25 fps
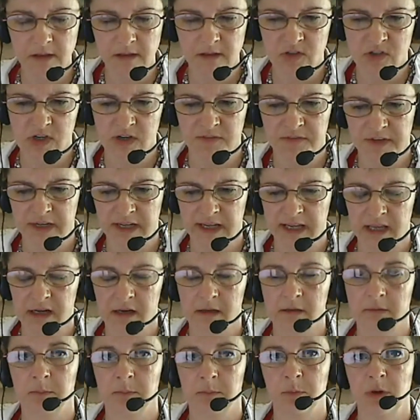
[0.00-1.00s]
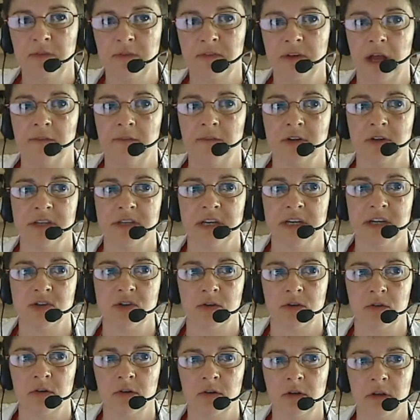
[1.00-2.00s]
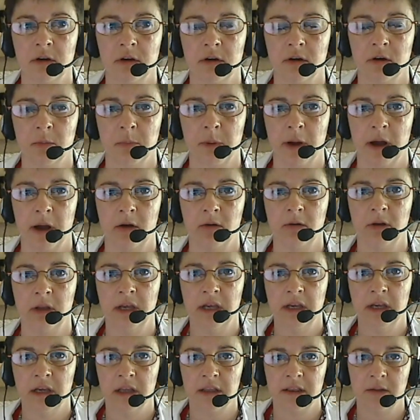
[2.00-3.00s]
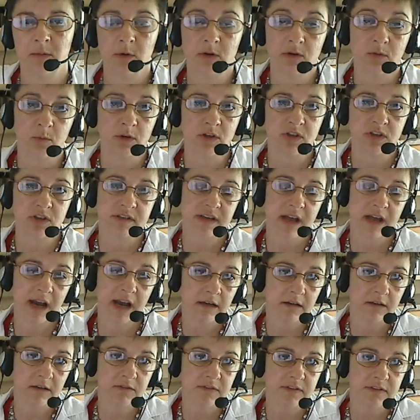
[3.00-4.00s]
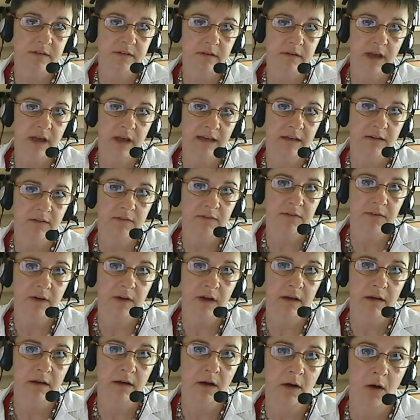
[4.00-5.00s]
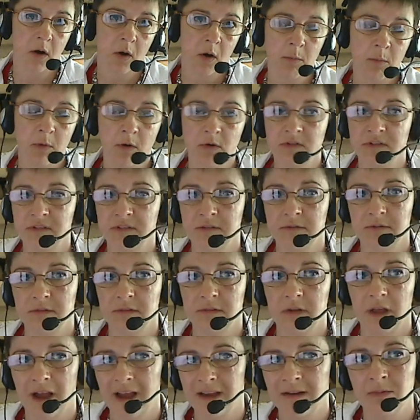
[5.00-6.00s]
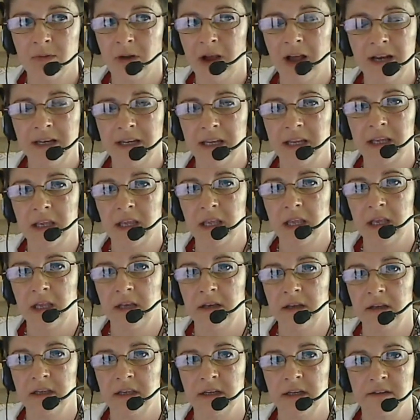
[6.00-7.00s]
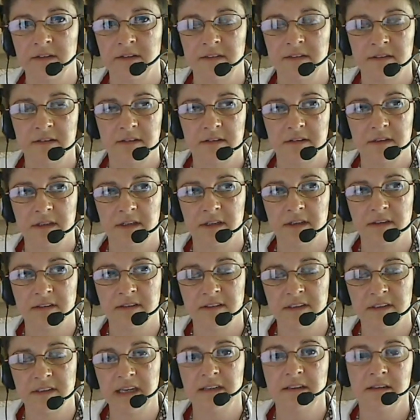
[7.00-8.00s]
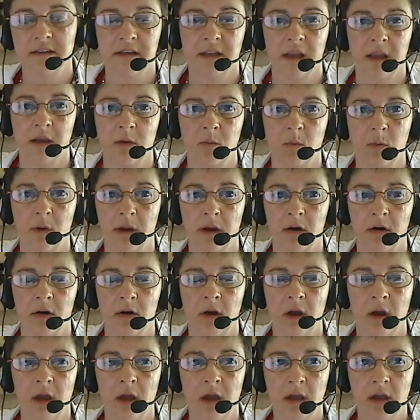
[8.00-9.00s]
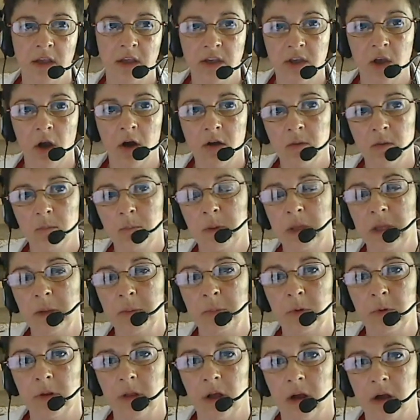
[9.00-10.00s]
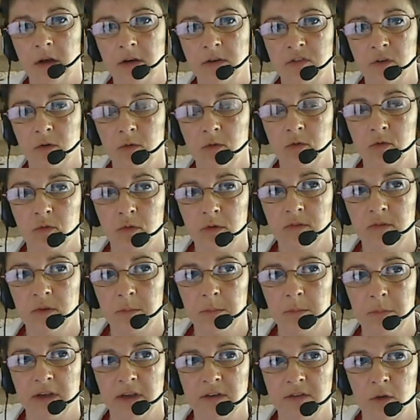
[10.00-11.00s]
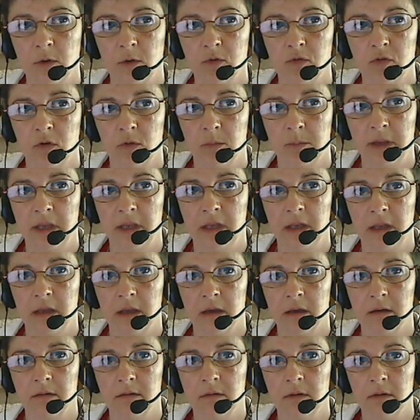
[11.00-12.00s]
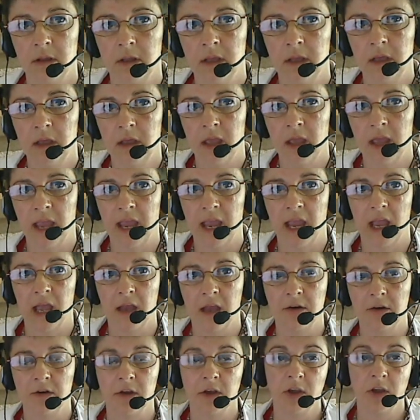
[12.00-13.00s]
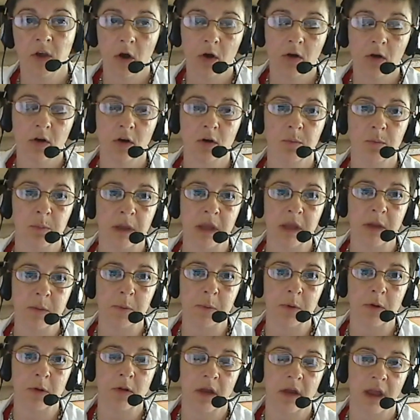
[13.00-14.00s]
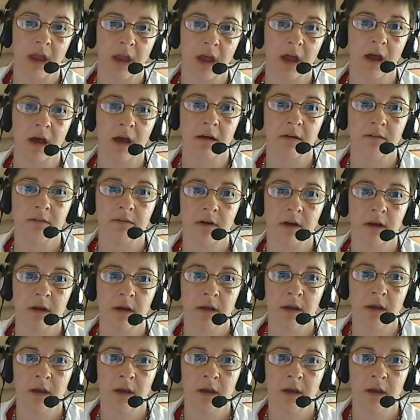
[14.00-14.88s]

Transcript: Jeff and I had a brief conversation earlier about which is kind of almost ironic in a state today where young people are so driven by social media. And younger people have